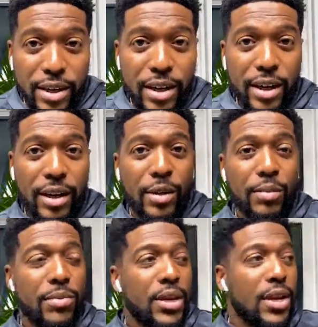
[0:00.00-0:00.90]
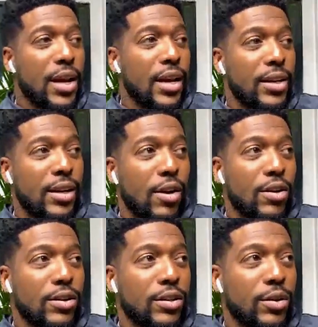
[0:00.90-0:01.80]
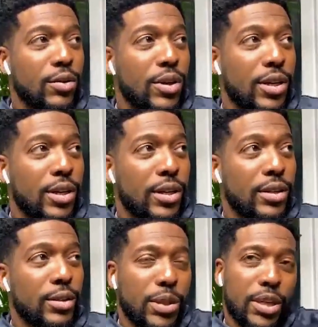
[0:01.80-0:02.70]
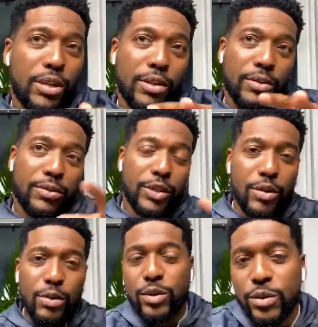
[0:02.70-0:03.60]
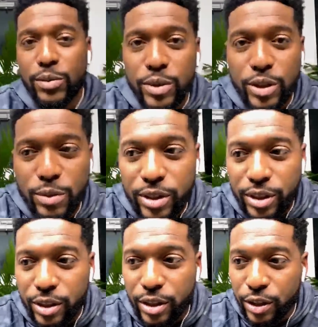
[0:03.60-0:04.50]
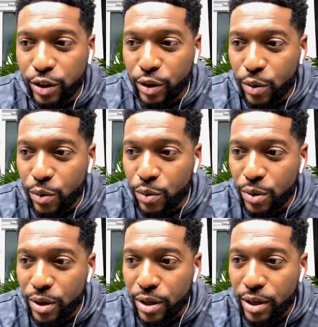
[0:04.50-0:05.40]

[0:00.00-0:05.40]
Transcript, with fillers: Yeah. Um, and then also, uh, speaking of shows, there there was a, a show,